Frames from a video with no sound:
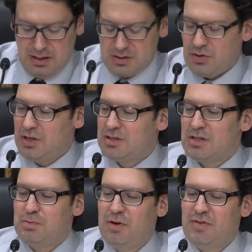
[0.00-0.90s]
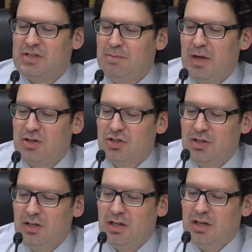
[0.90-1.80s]
So this, as previously
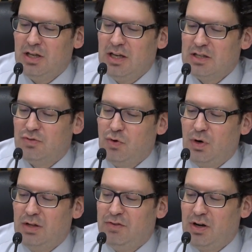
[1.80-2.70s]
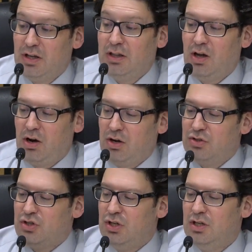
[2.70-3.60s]
mentioned, is for a very
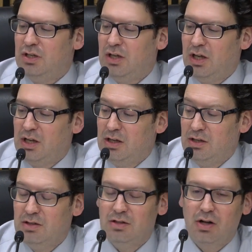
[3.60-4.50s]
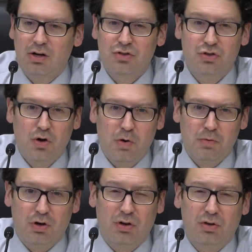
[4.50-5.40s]
large
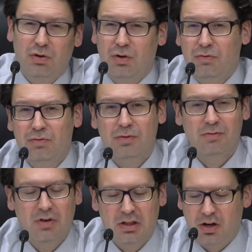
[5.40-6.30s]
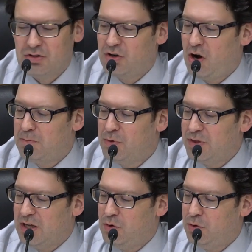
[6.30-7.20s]
dome or very large
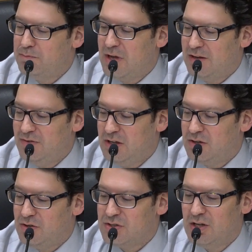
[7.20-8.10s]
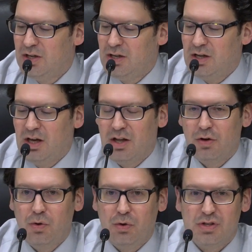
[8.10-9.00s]
carport that can hold many vehicles.
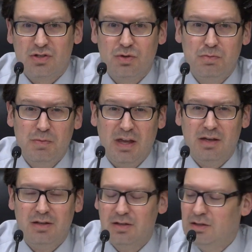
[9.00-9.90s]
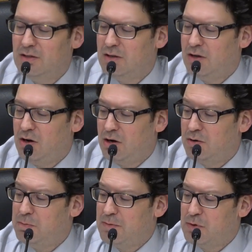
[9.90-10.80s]
The goal is to make
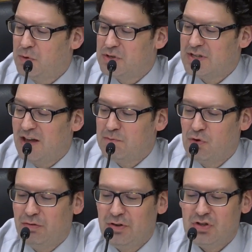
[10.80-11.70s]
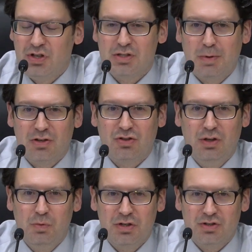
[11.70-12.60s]
our public works staff more efficient, especially
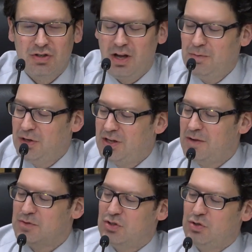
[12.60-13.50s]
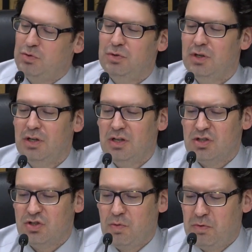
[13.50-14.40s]
in wintertime when it comes to
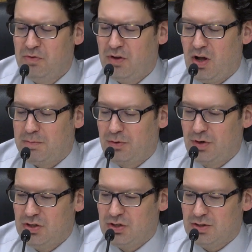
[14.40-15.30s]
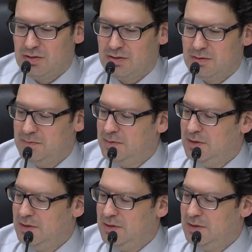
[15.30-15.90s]
snow removal operations.